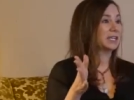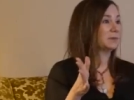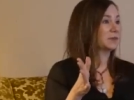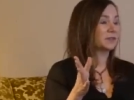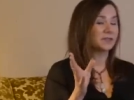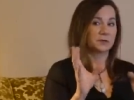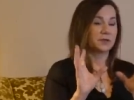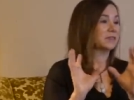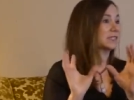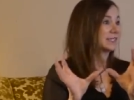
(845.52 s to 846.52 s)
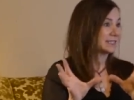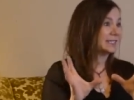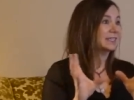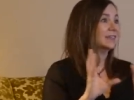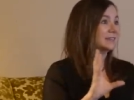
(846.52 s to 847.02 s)
numbers, or even
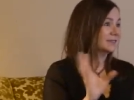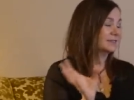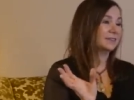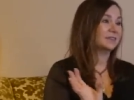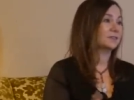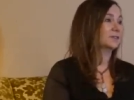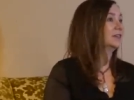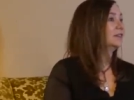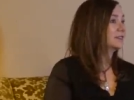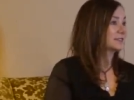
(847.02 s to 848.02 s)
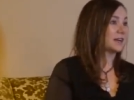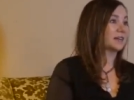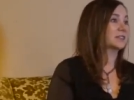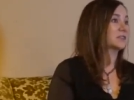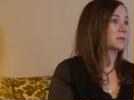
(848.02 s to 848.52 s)
seeing, you know,
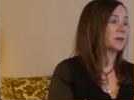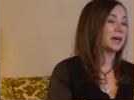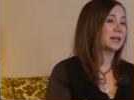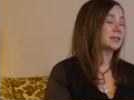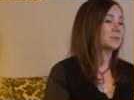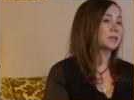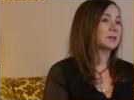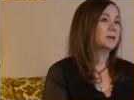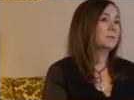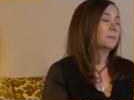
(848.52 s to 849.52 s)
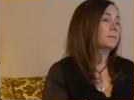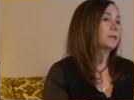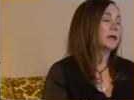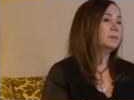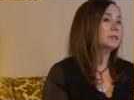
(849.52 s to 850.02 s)
signs from guides. But,
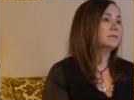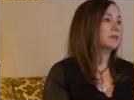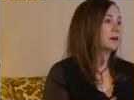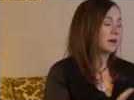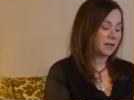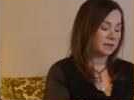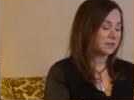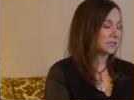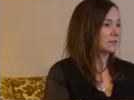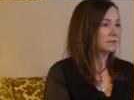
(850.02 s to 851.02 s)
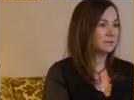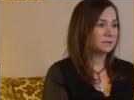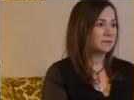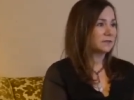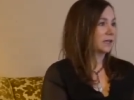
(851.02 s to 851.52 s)
but I believe that our higher
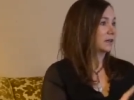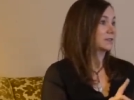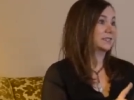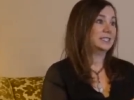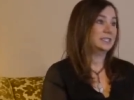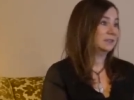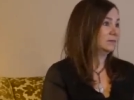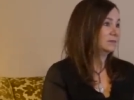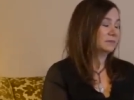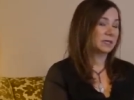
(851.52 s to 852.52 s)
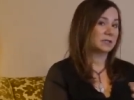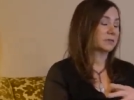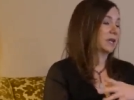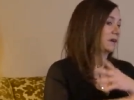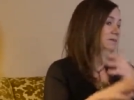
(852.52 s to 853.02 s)
self and our team, because
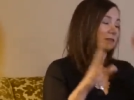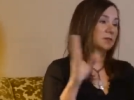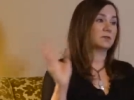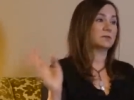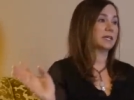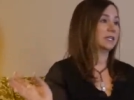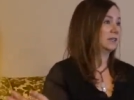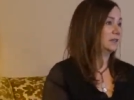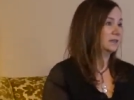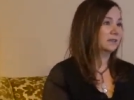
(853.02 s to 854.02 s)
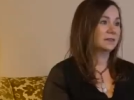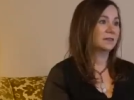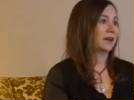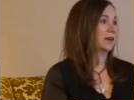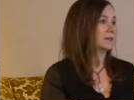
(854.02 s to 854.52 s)
we have so many
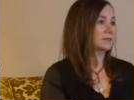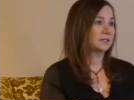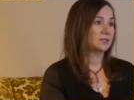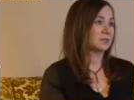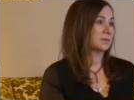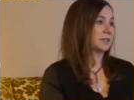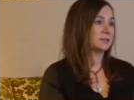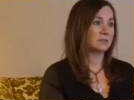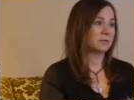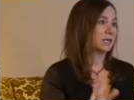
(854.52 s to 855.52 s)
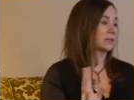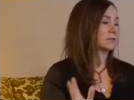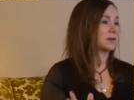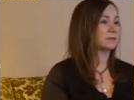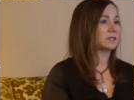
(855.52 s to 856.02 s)
guides, teachers, masters, beings
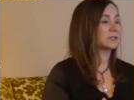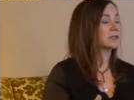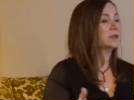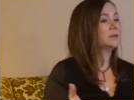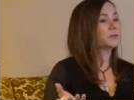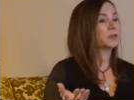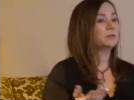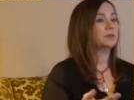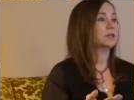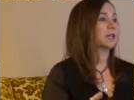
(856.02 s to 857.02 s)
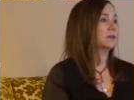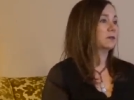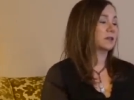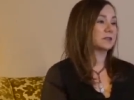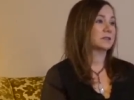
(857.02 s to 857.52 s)
around us, communicate
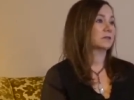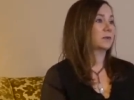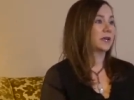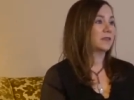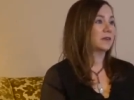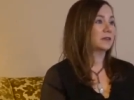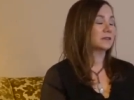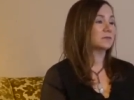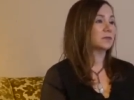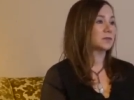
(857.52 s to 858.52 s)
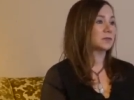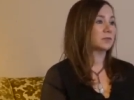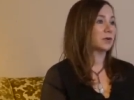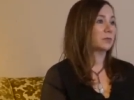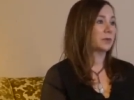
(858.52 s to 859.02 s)
with us in the way that is most
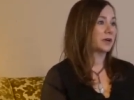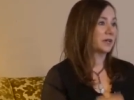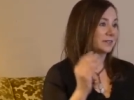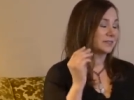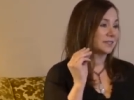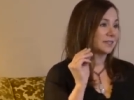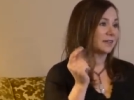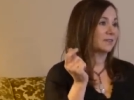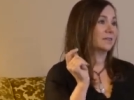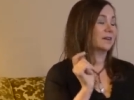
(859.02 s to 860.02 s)
appropriate to get